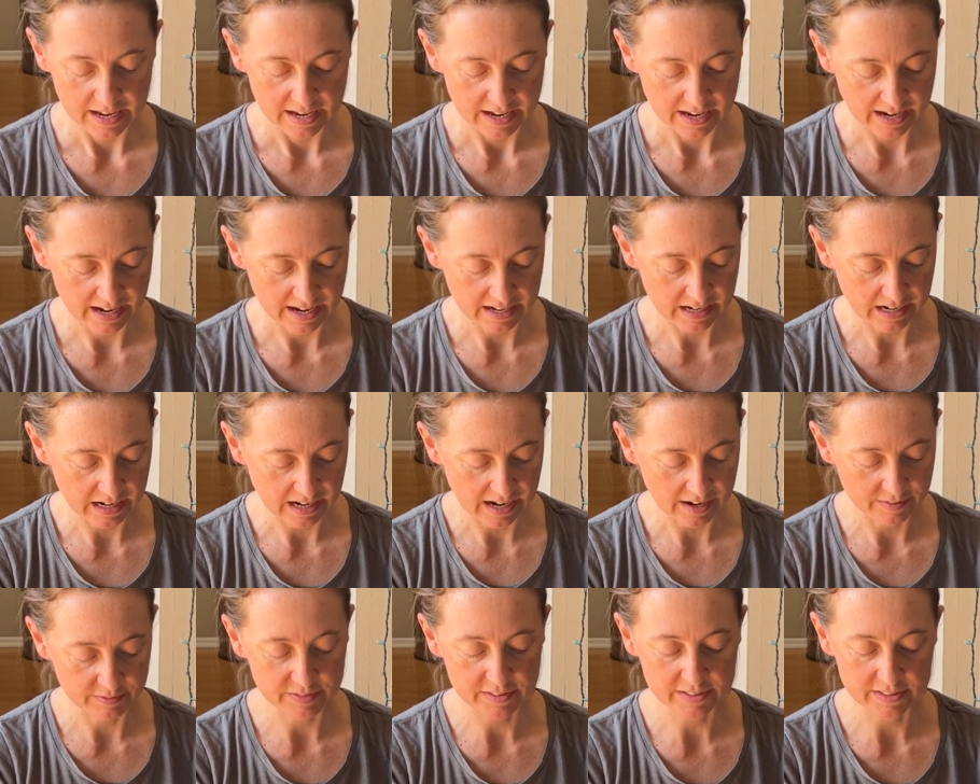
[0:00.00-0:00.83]
And I
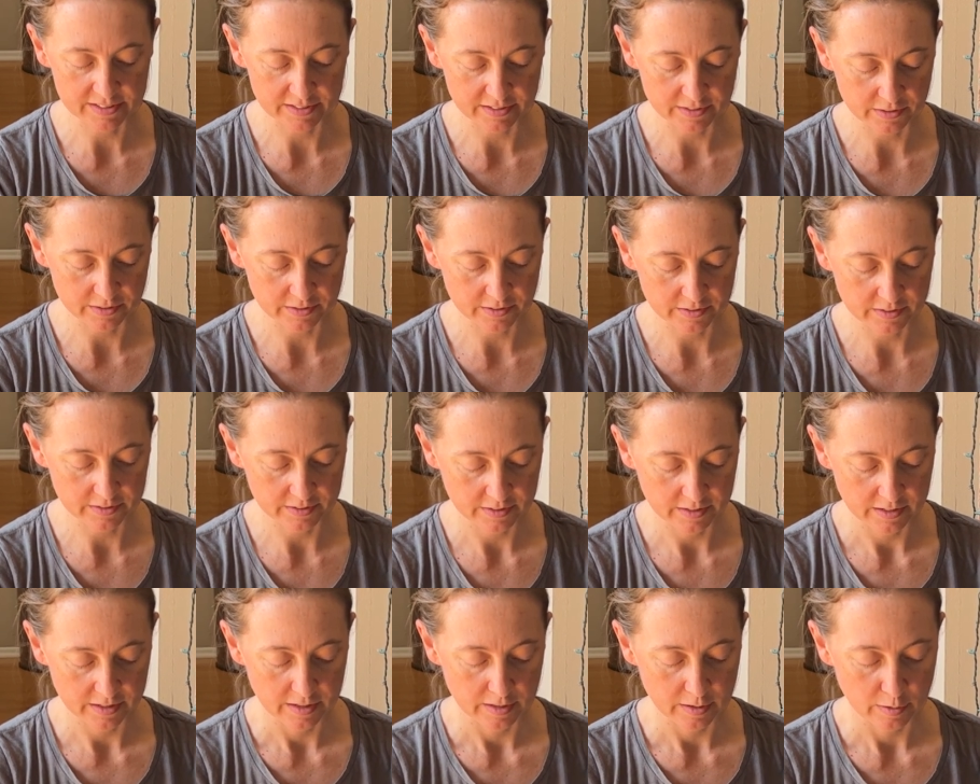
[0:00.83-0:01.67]
have this little
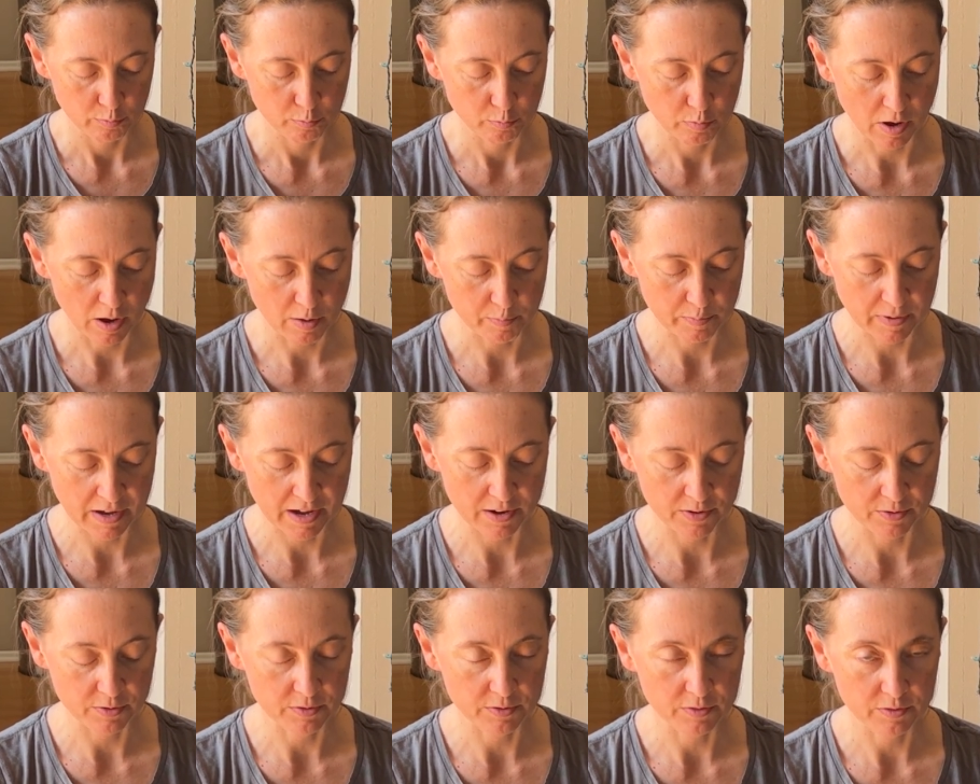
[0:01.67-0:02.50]
pop
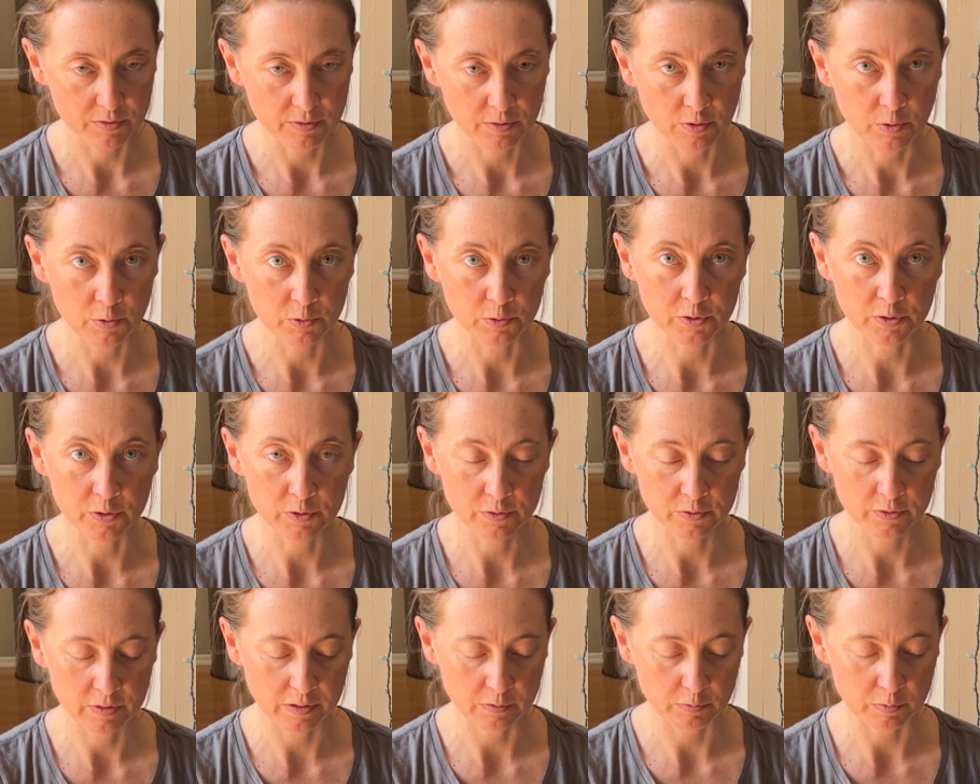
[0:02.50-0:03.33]
out
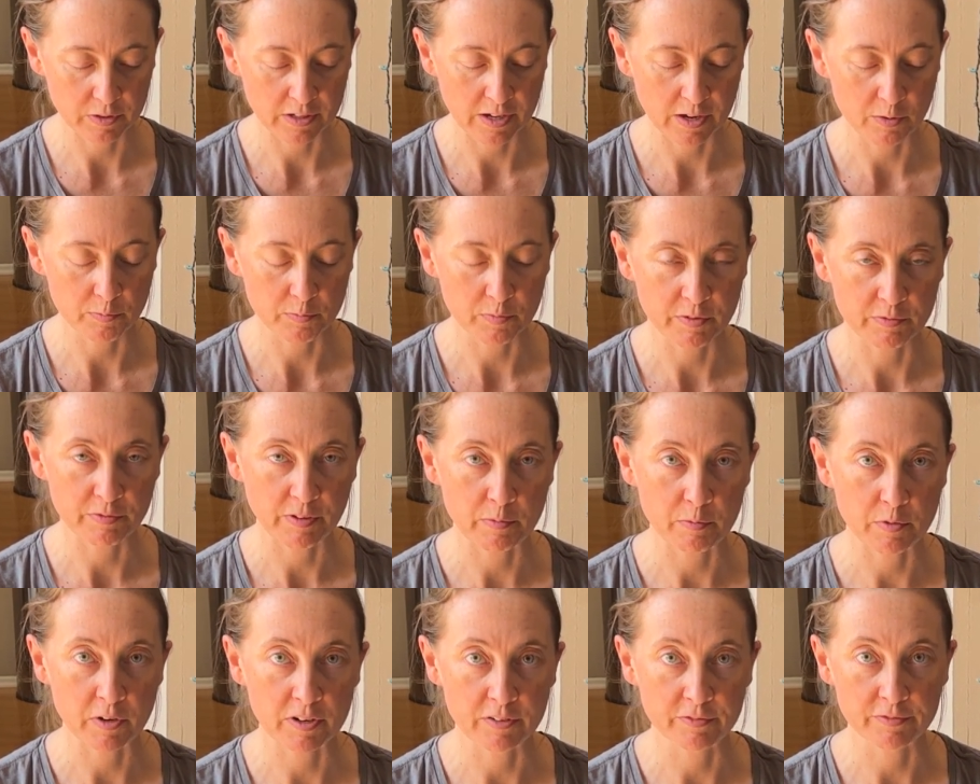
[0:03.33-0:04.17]
holder that will help if I
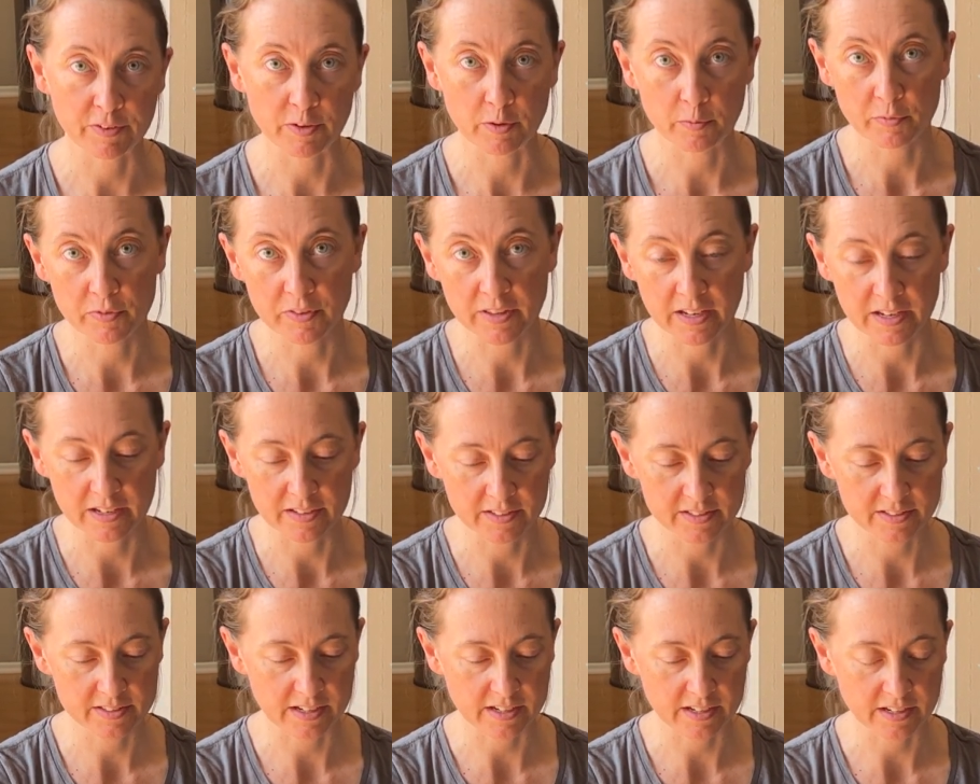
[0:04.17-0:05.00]
want to film
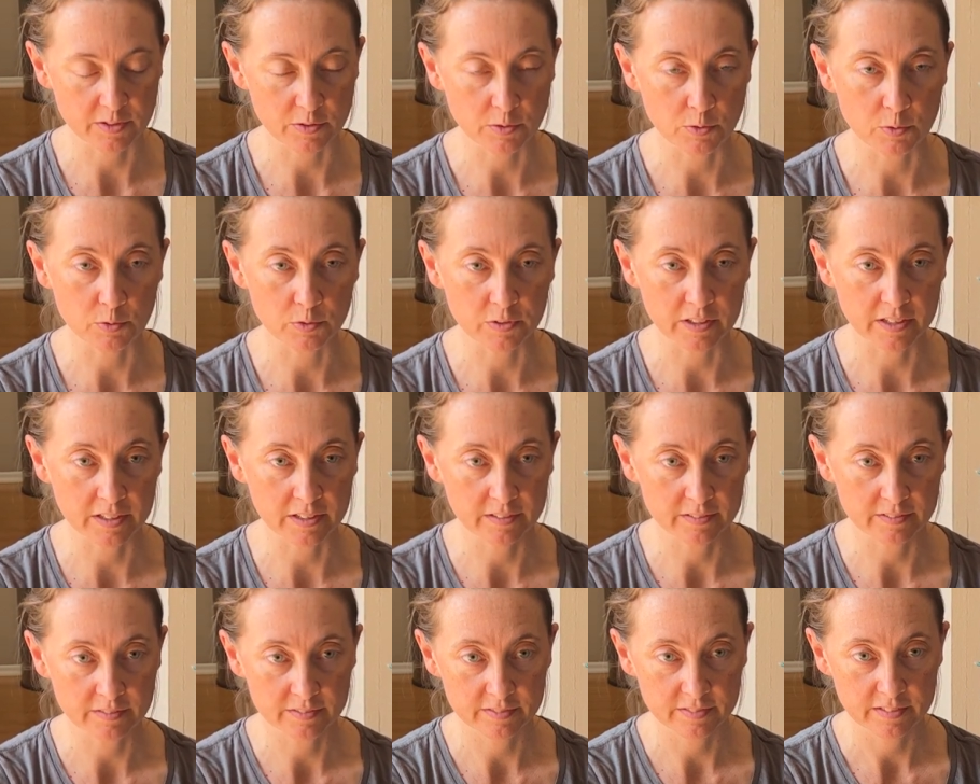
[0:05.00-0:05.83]
things. I can hold
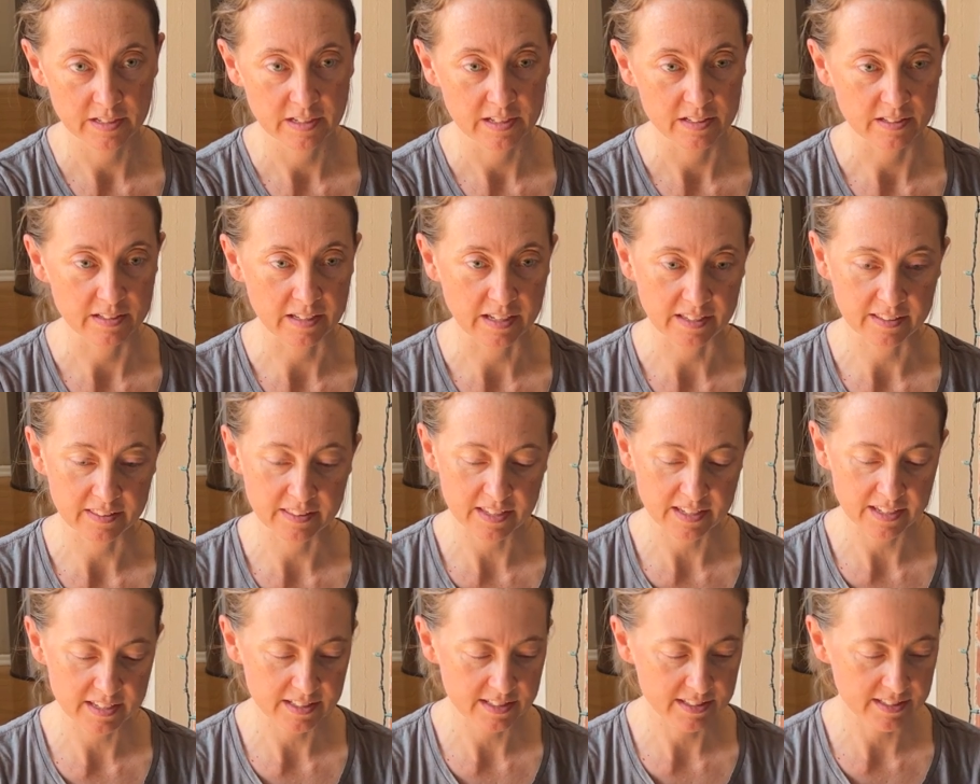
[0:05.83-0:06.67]
it like
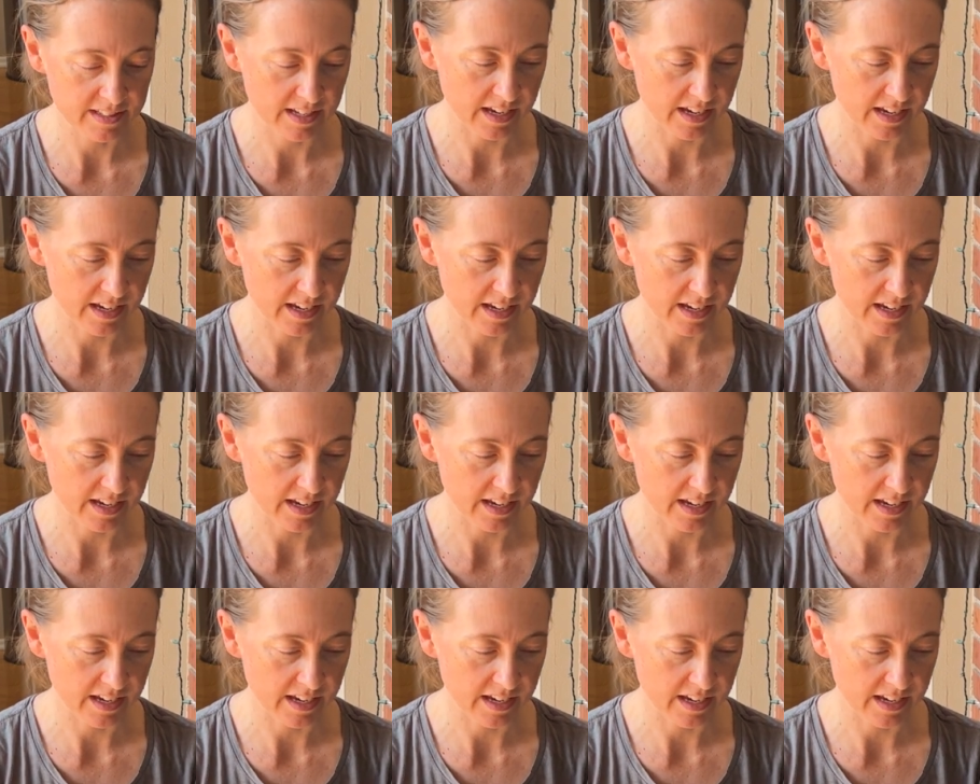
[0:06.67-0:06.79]
this.